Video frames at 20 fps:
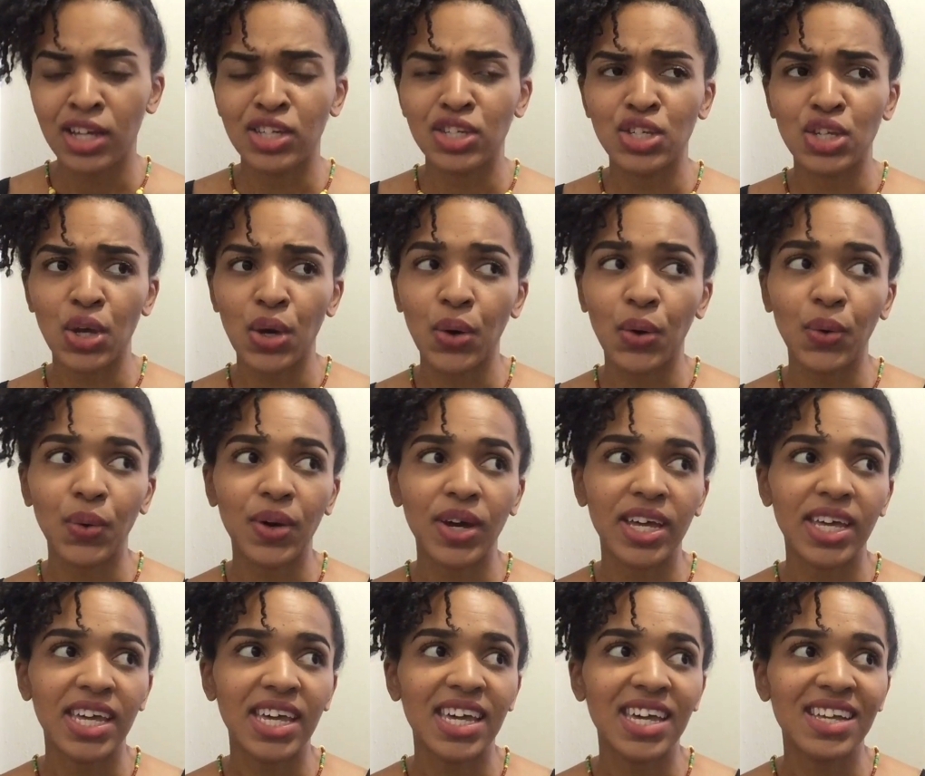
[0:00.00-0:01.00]

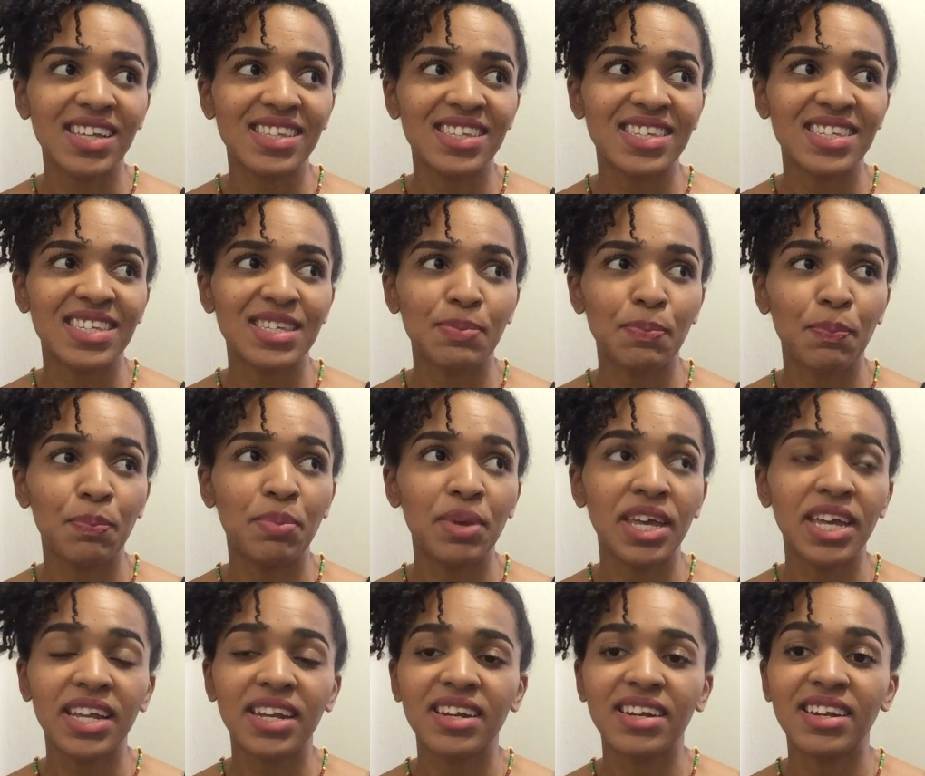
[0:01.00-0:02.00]
So it's
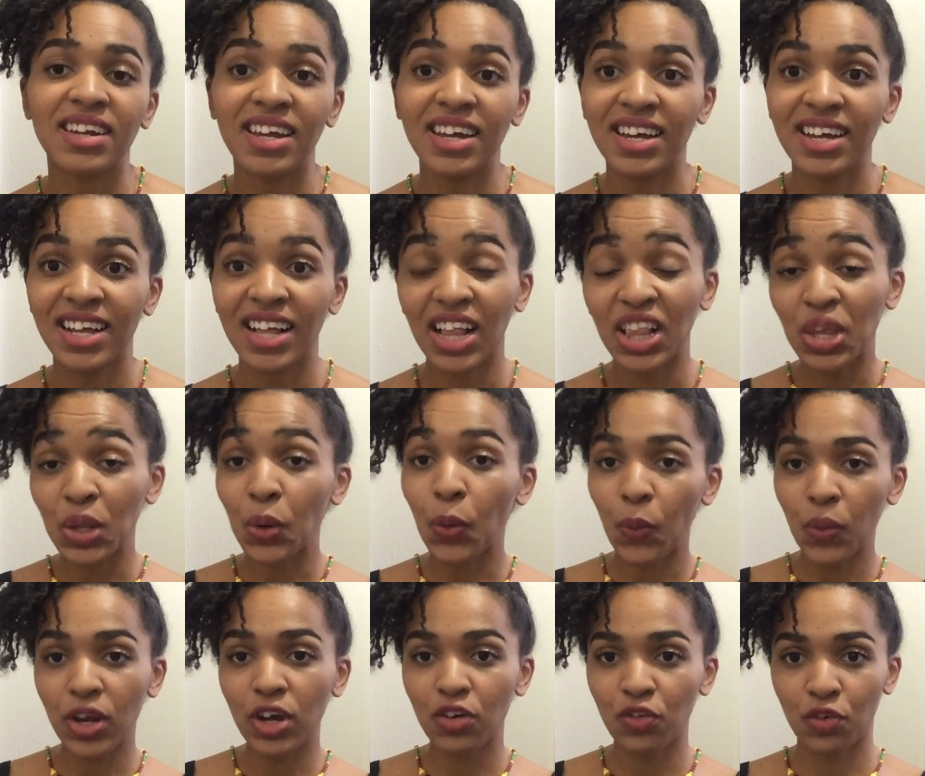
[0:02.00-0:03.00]
been a
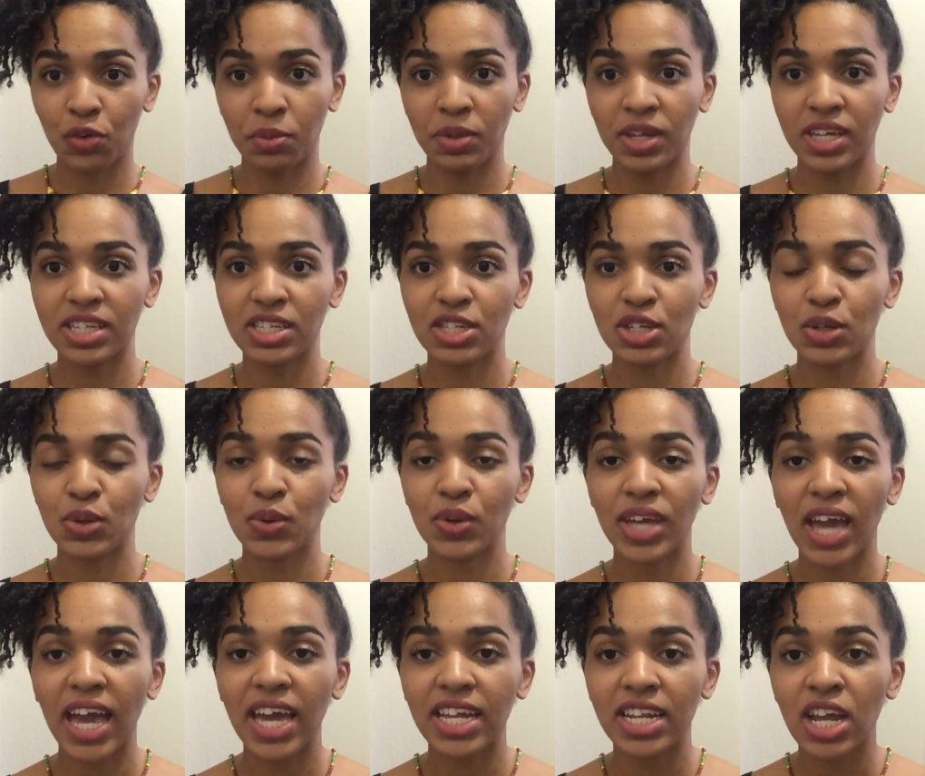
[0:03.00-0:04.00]
little weird for me to
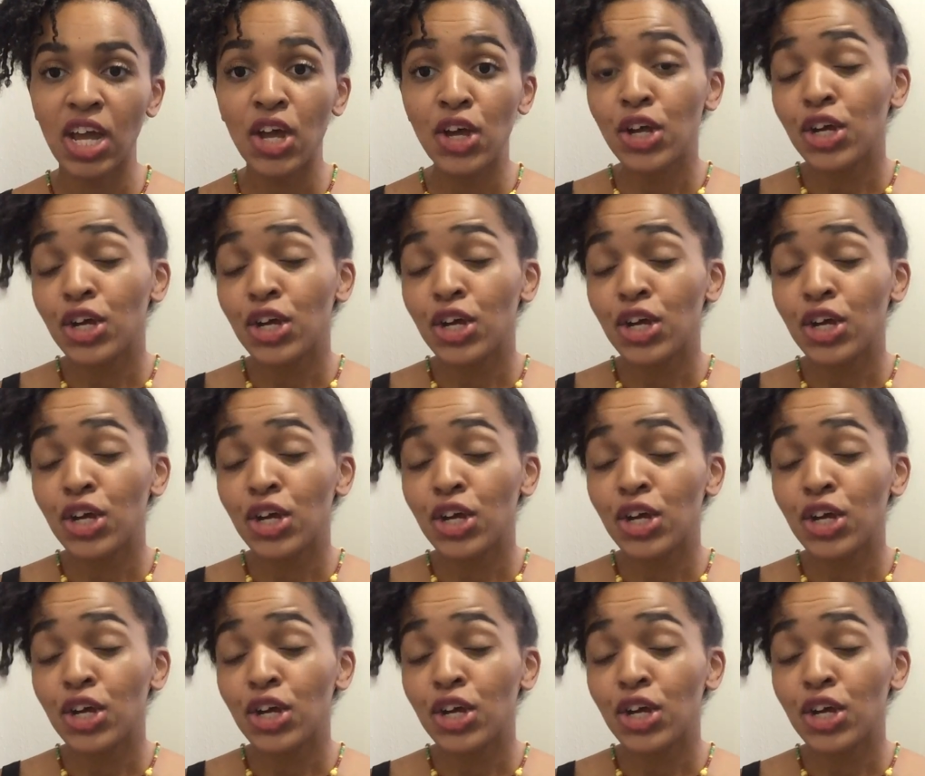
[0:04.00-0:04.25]
get